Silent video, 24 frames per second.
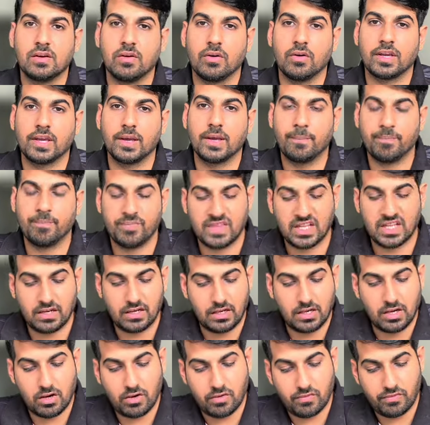Okay,
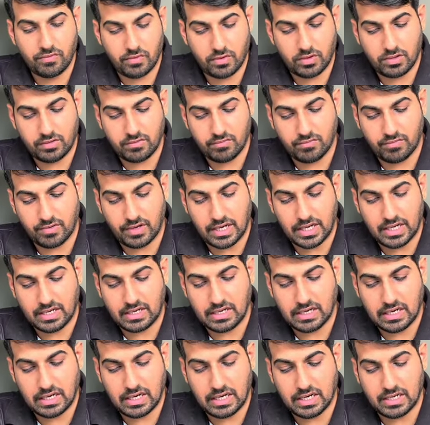now for
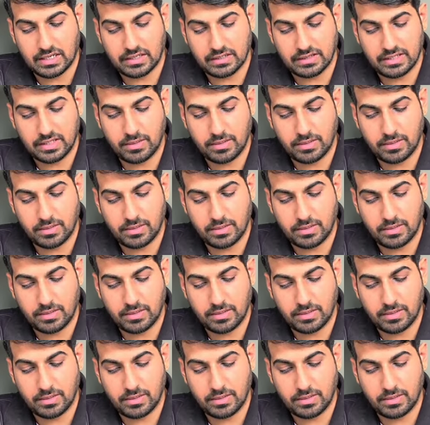wire R,